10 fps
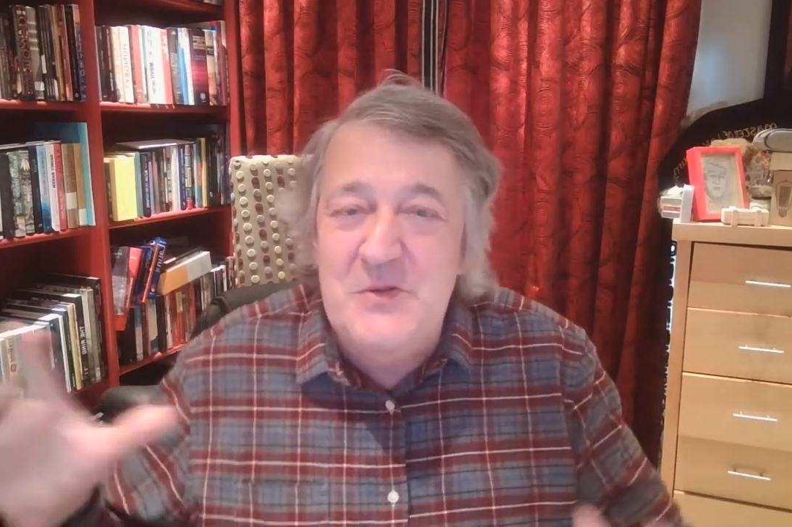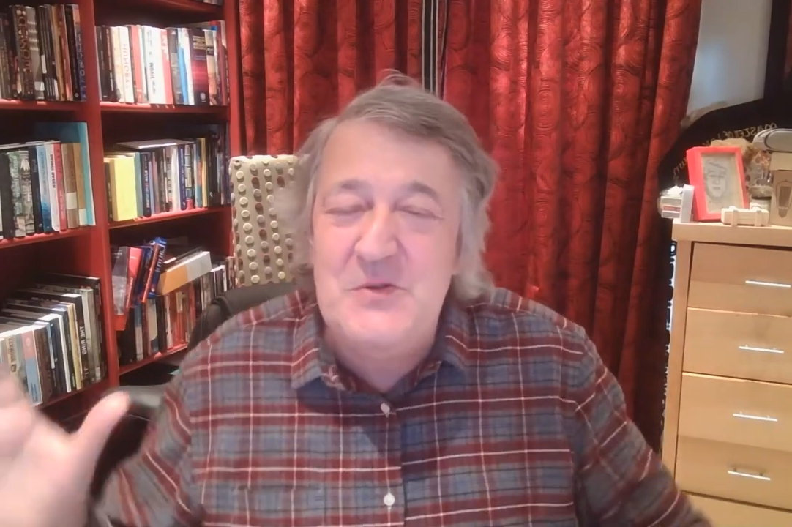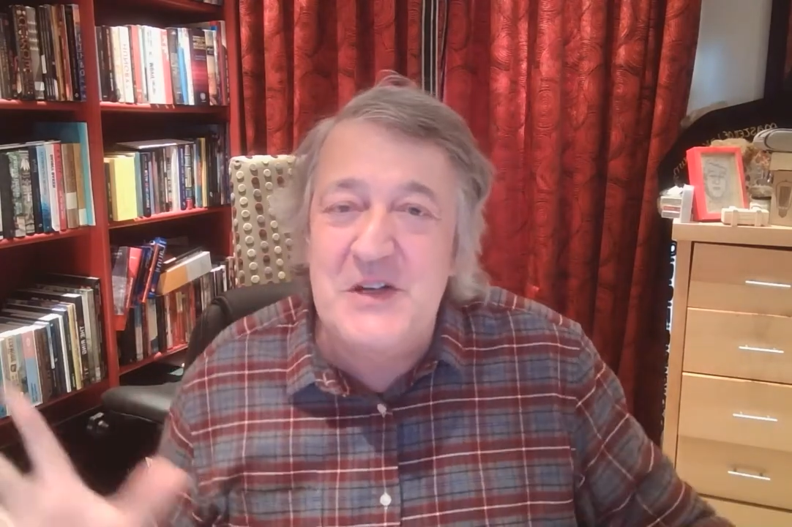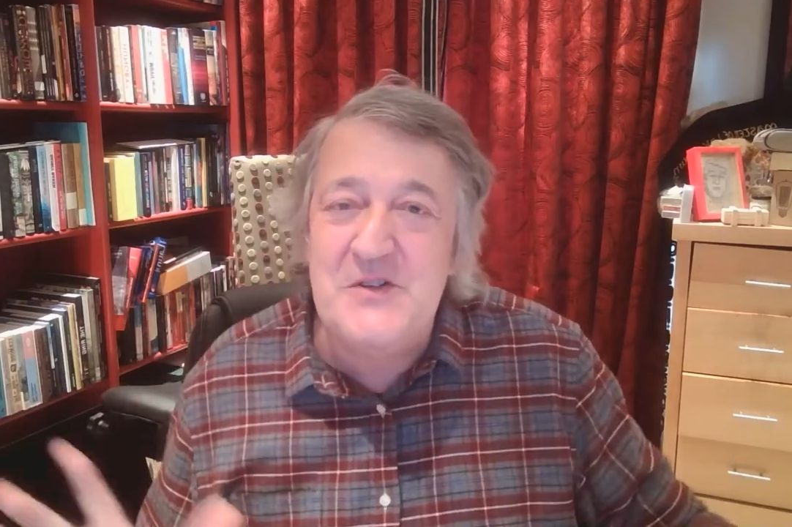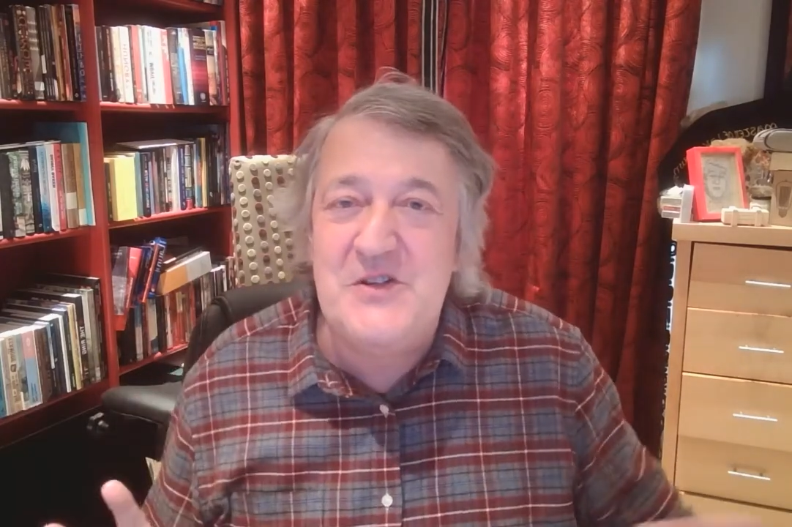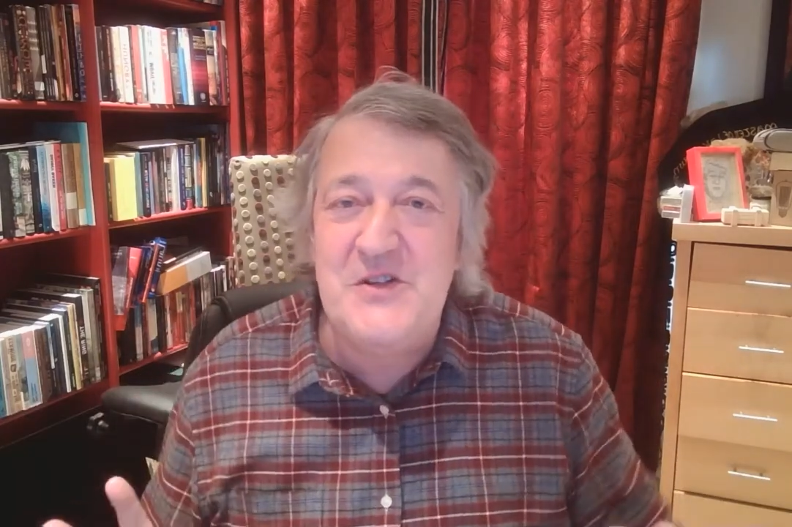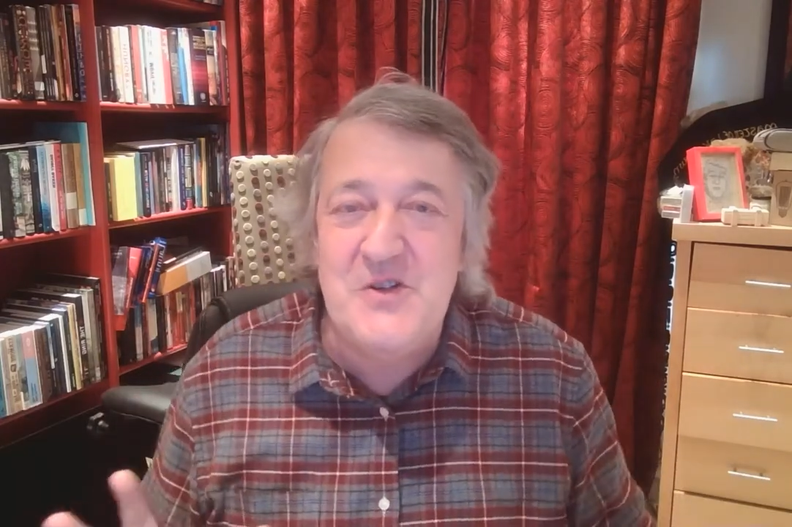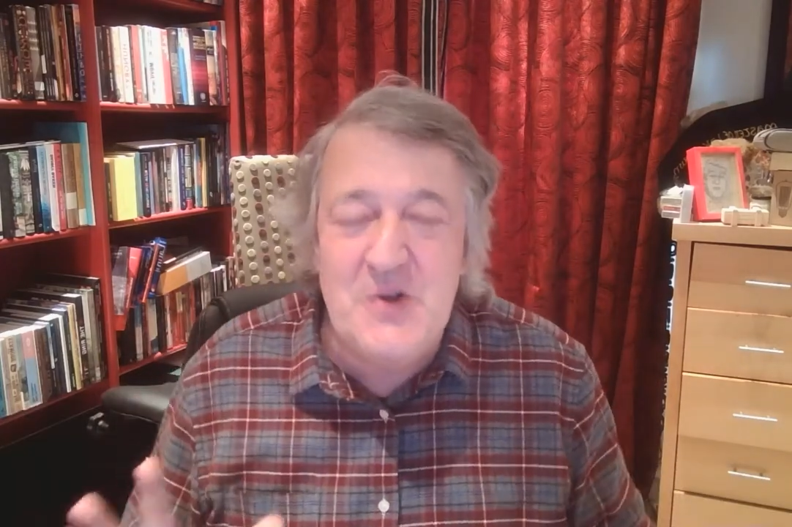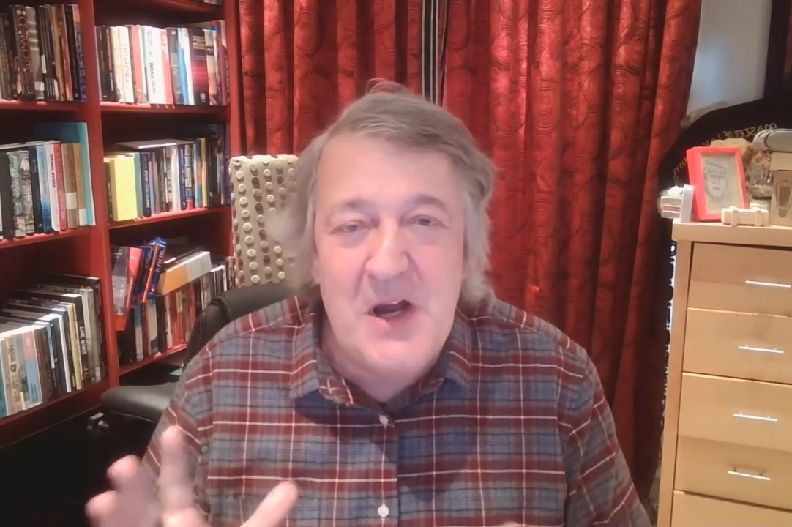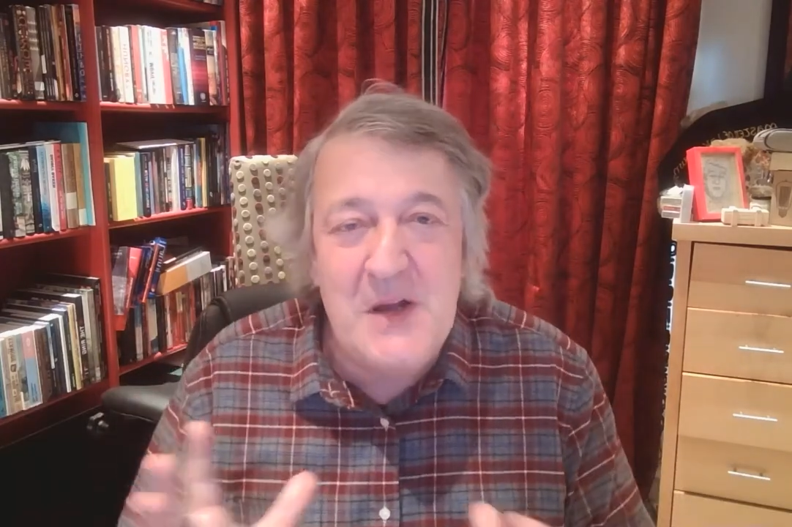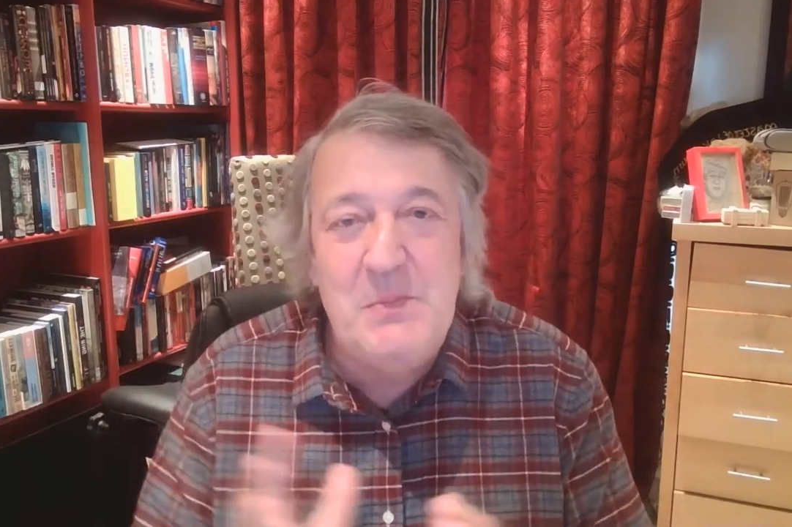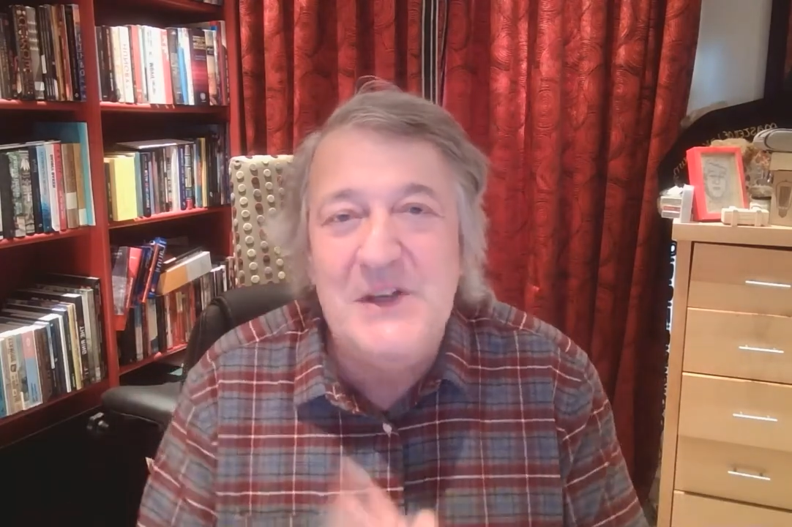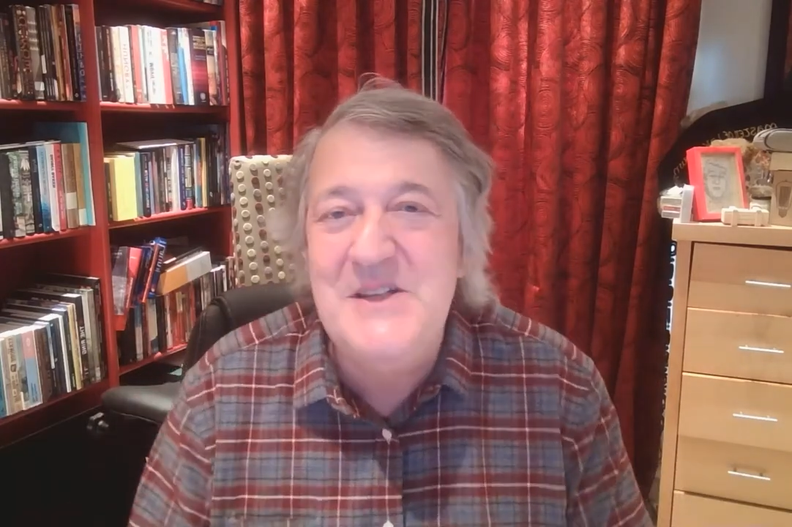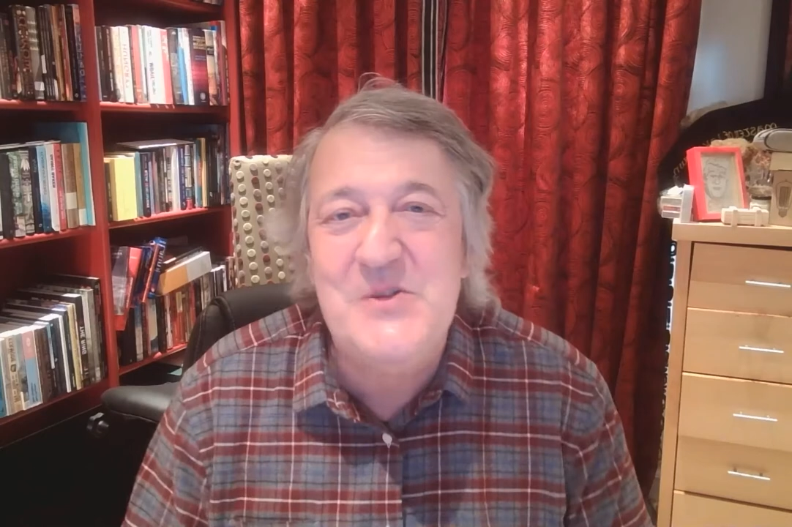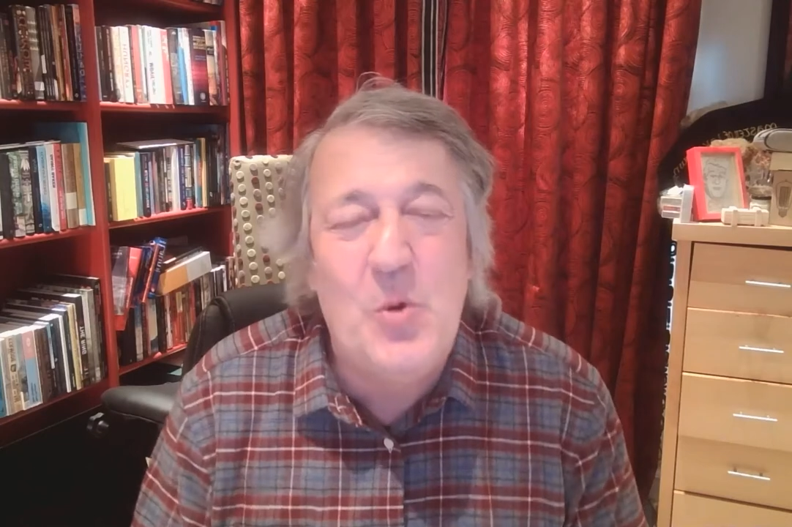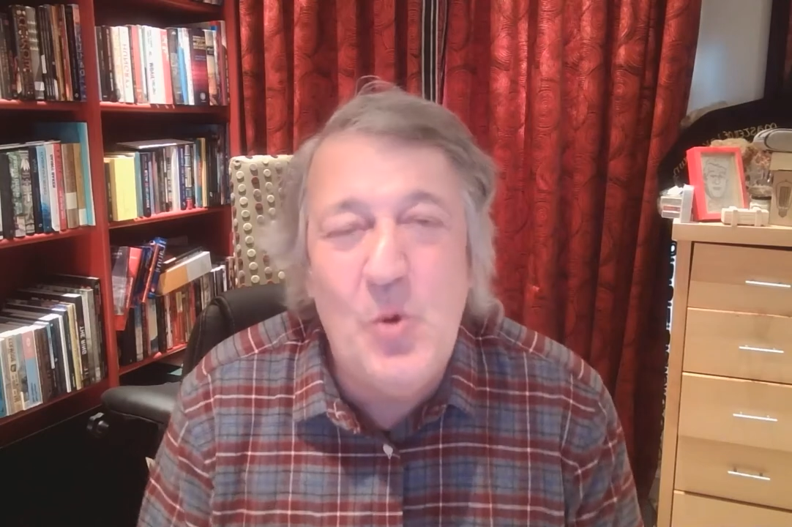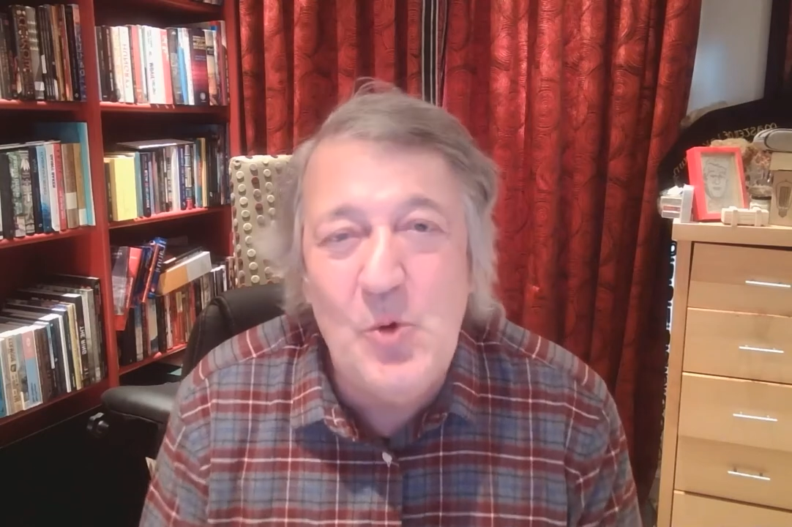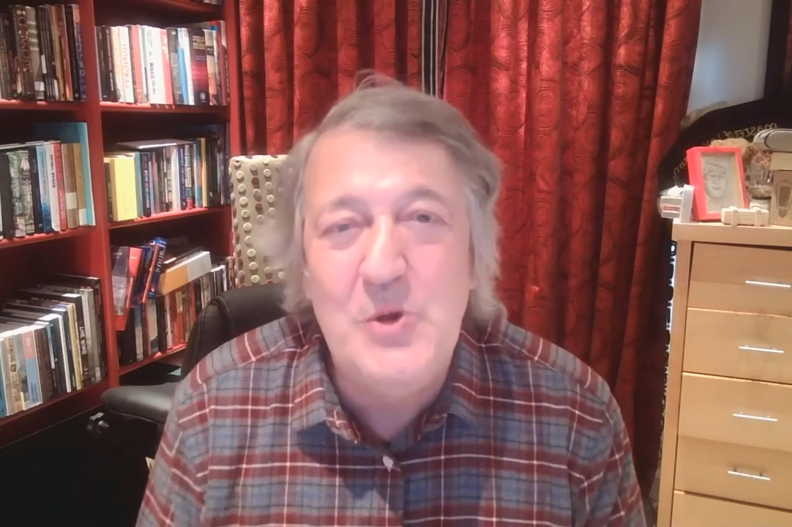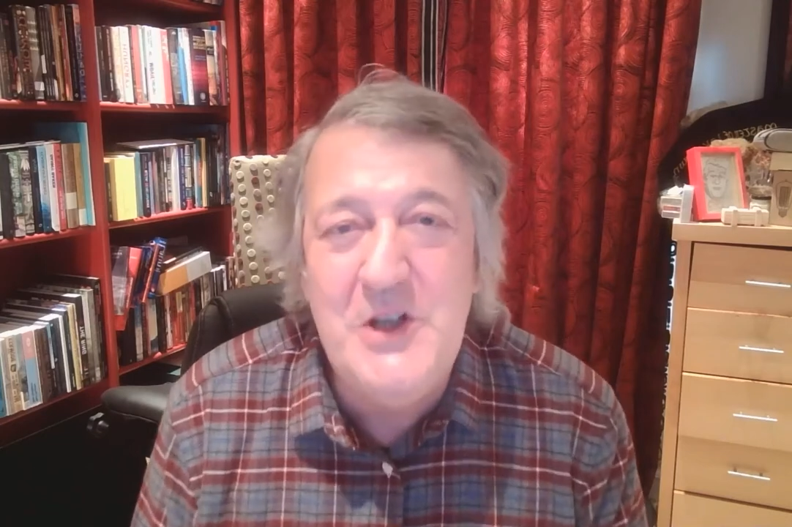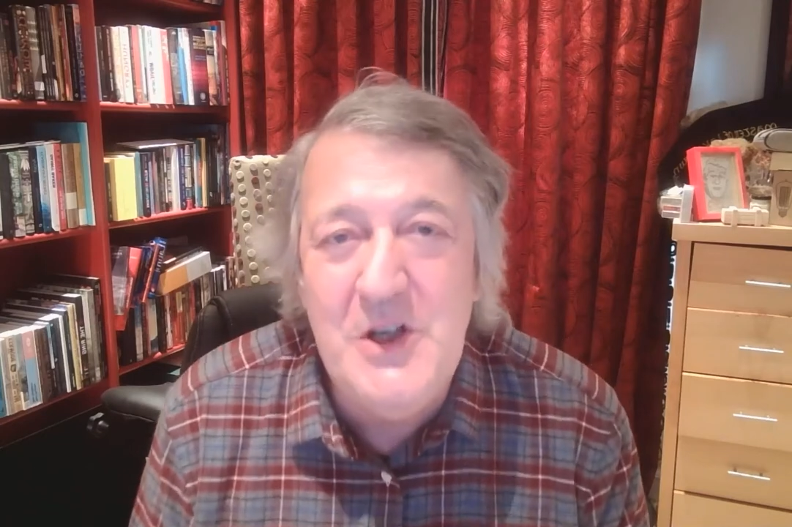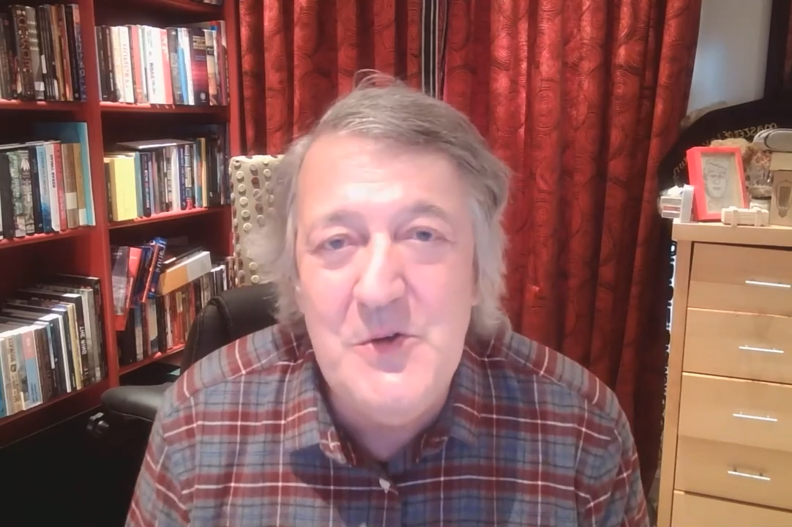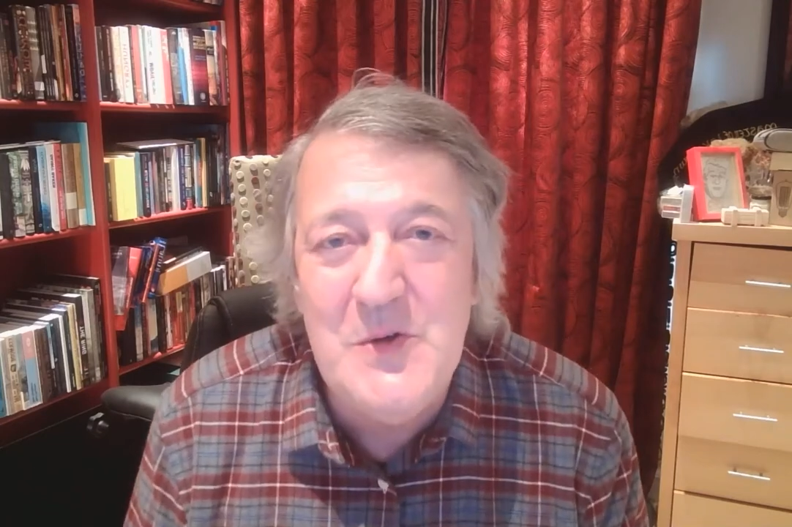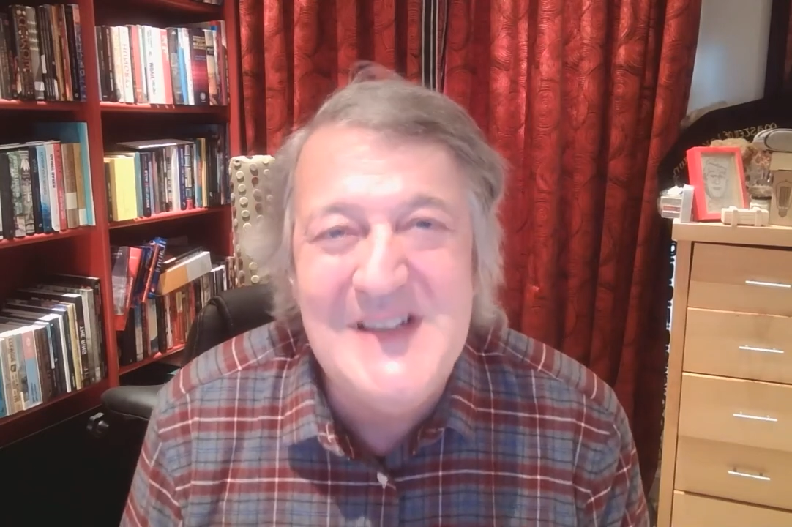who does describe, but it's all you.